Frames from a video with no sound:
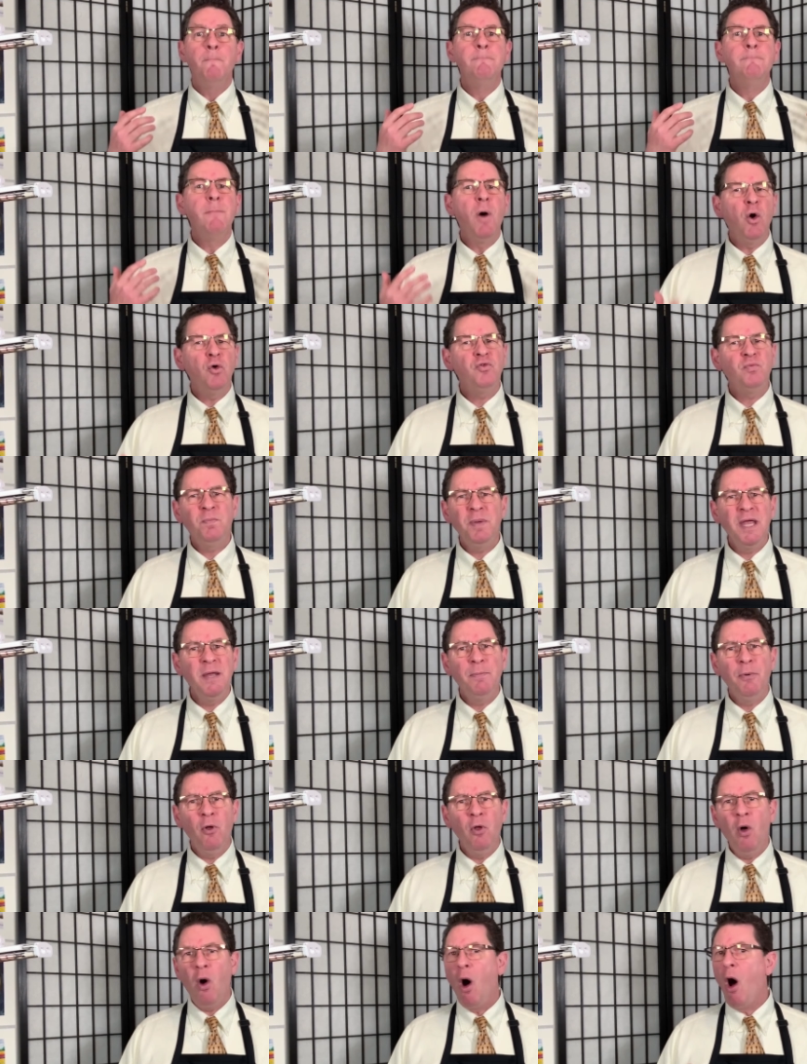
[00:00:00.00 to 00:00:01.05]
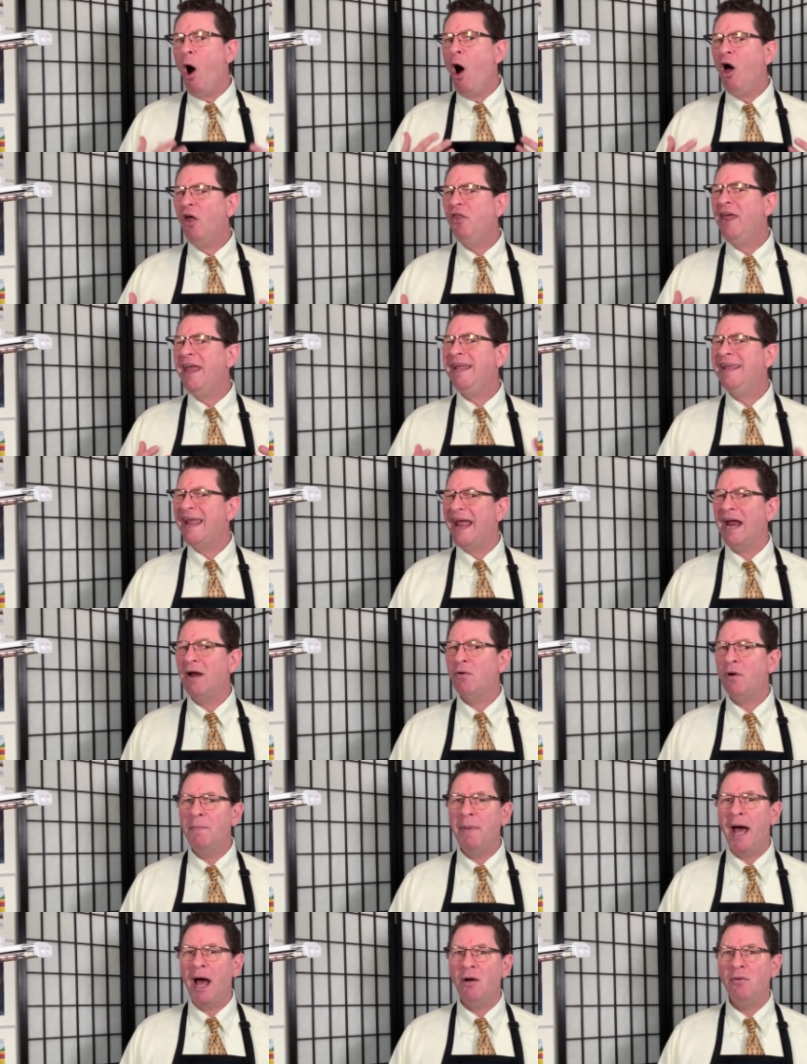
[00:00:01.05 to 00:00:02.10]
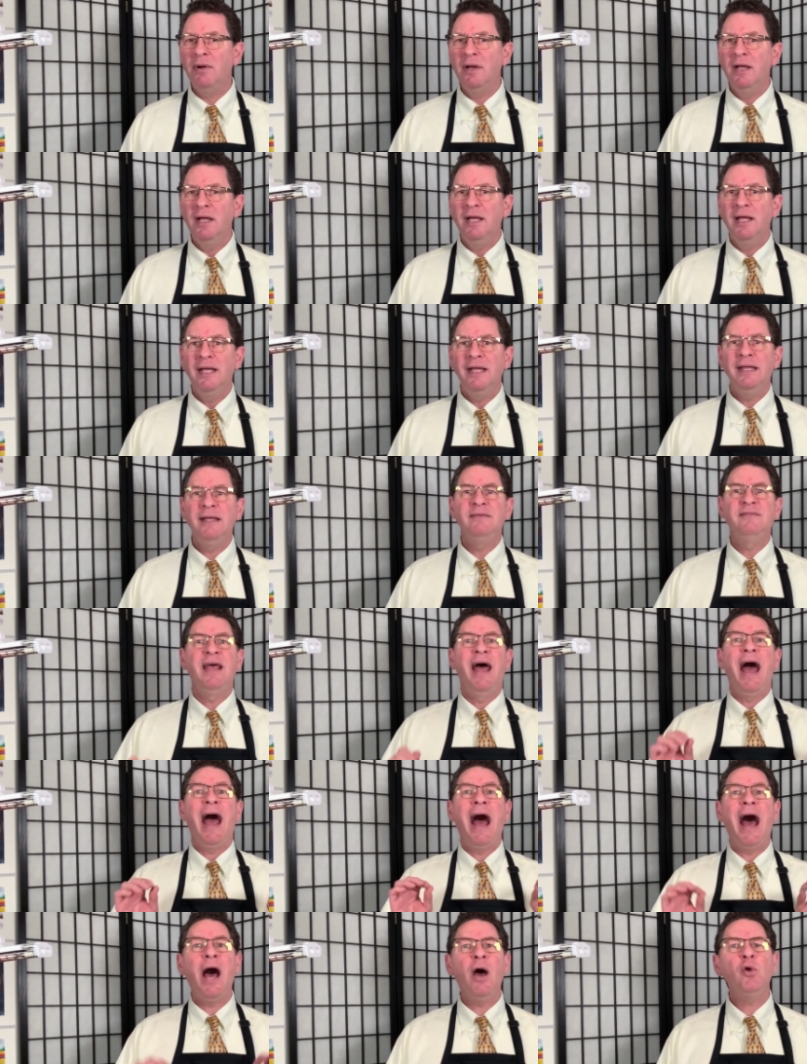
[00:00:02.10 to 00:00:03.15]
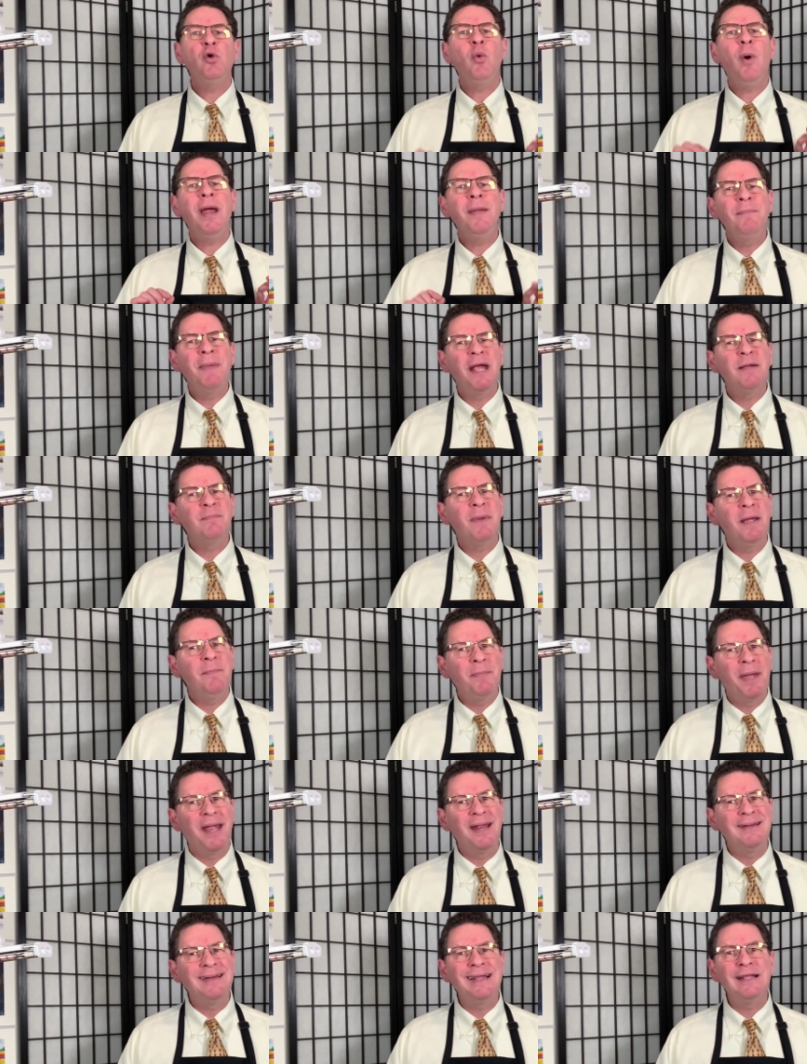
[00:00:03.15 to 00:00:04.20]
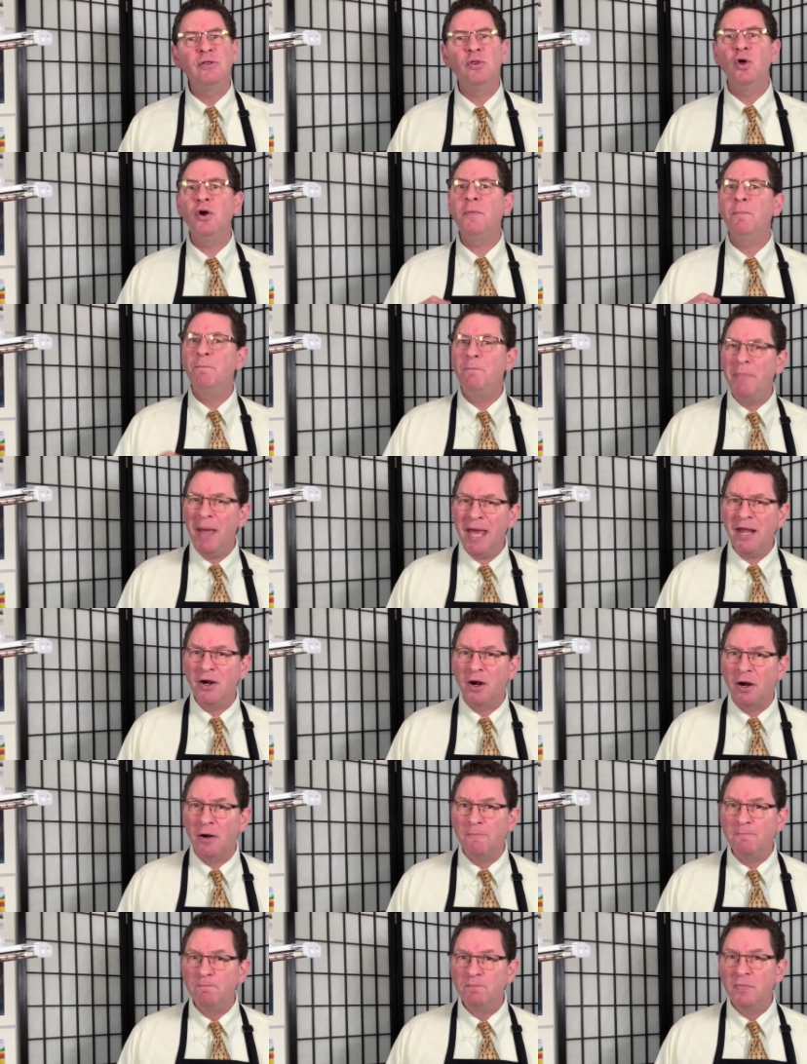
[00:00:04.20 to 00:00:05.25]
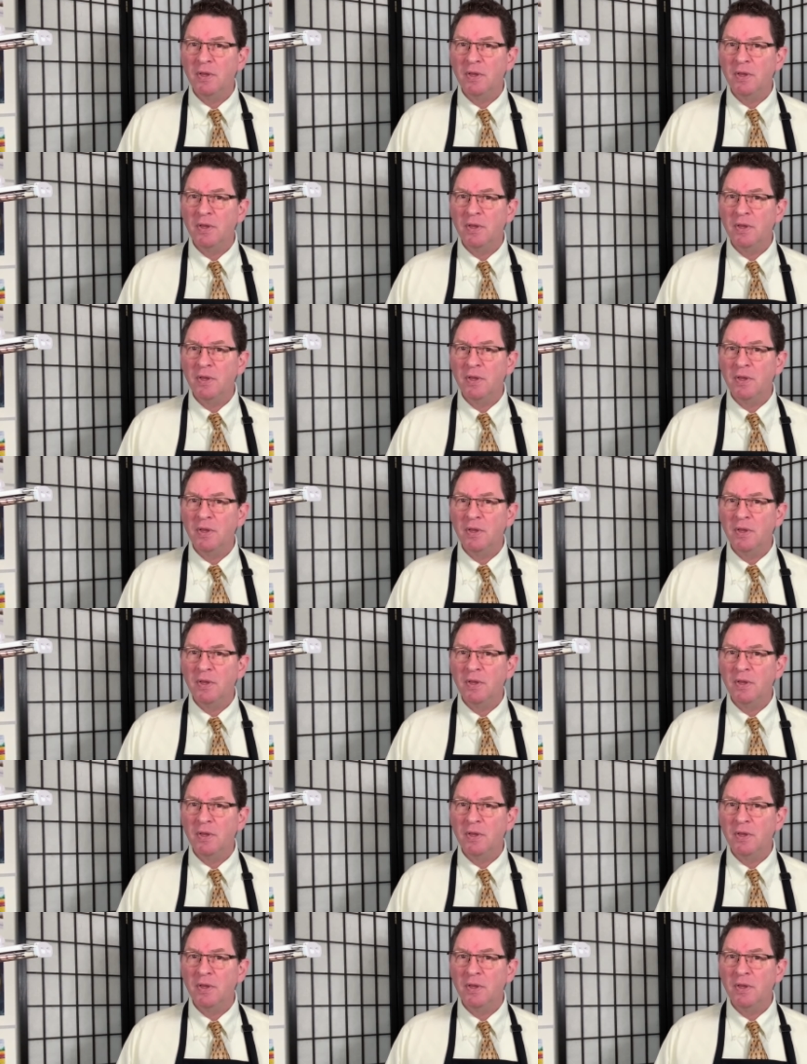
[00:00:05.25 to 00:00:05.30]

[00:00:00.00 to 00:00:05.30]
Most people, all they care about is, how do I make my painting look better?